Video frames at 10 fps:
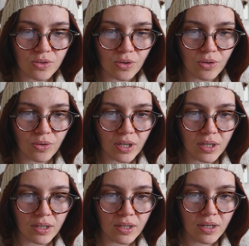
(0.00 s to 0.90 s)
So
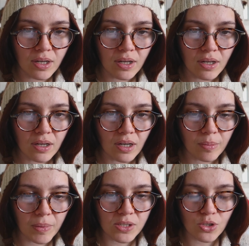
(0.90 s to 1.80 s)

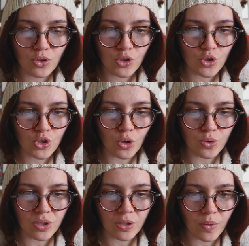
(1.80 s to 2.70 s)
I'm guessing you can just go
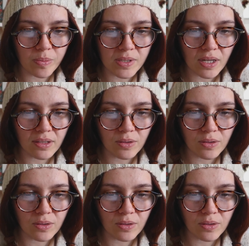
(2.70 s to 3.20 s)
to their website.